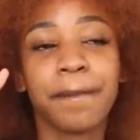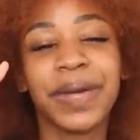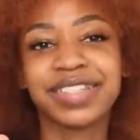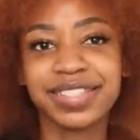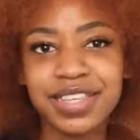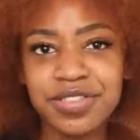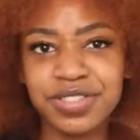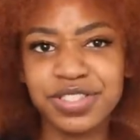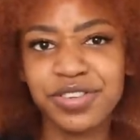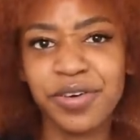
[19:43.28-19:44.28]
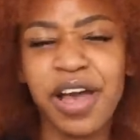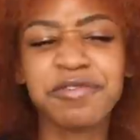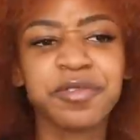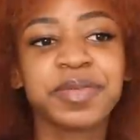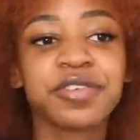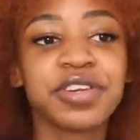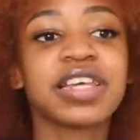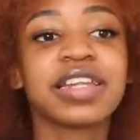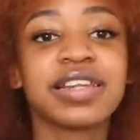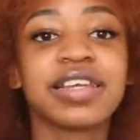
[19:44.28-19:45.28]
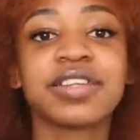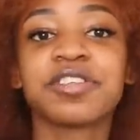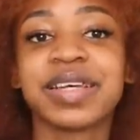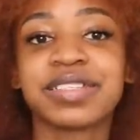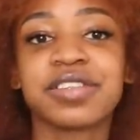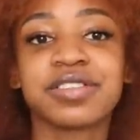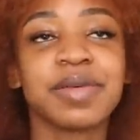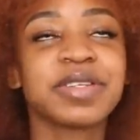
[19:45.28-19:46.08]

my skills, you know. I've not been really leaning into my skills.